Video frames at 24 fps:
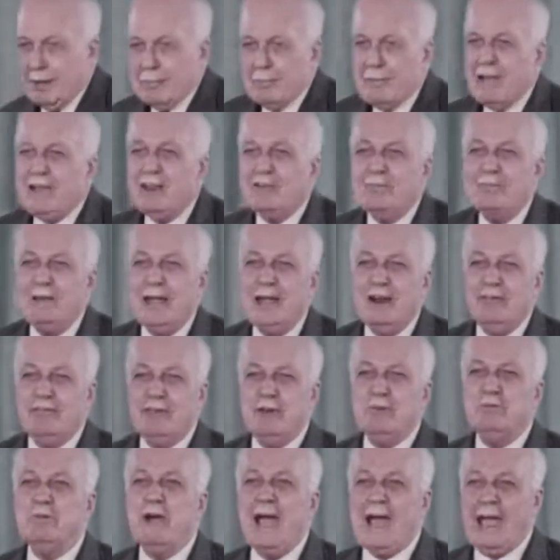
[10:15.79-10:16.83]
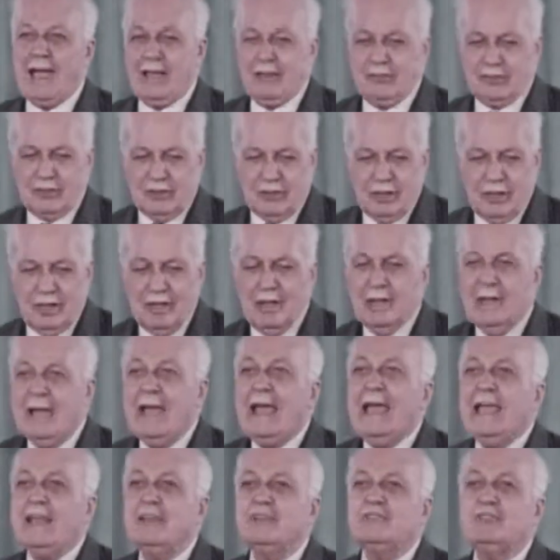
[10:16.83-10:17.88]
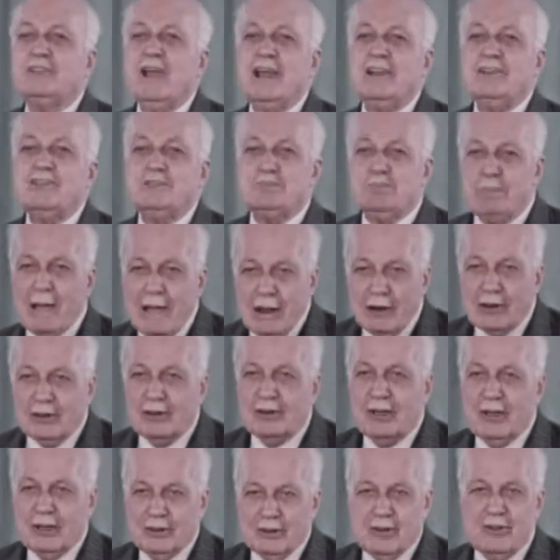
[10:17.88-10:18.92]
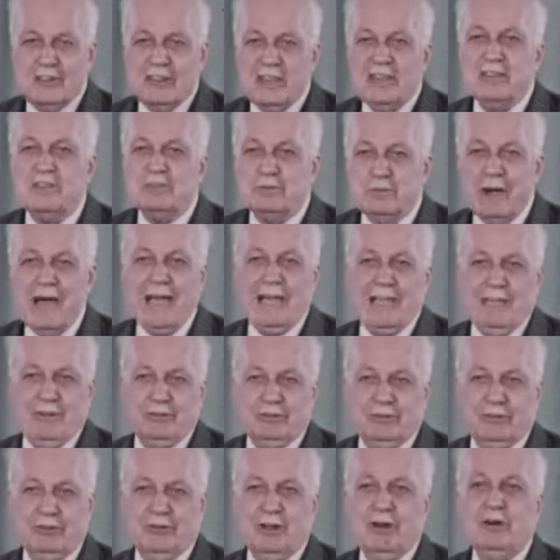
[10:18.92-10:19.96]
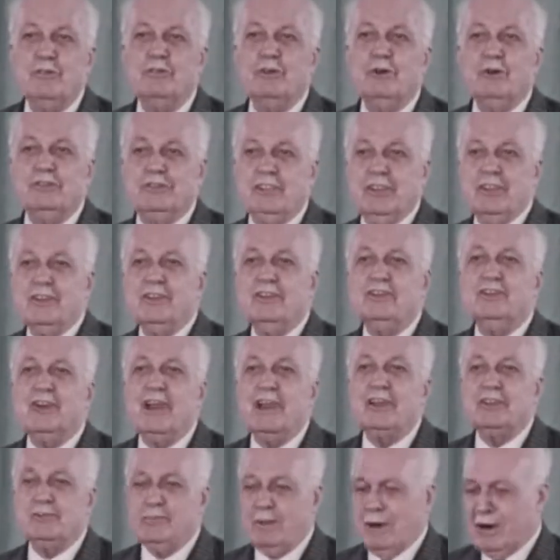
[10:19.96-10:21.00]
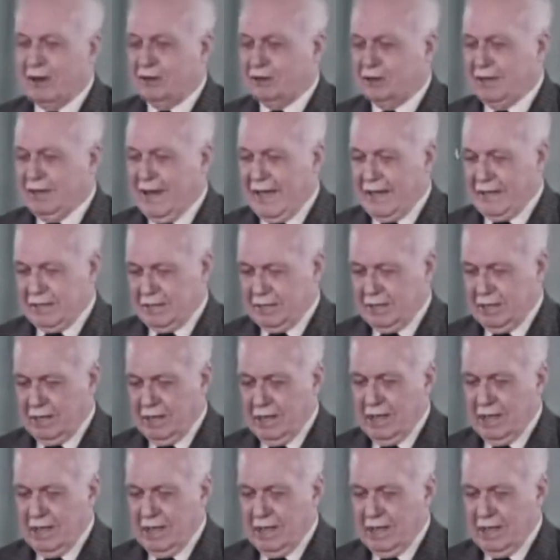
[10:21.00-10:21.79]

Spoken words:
made of paraffin wax. It's transparent to these waves, although of course it isn't transparent to light.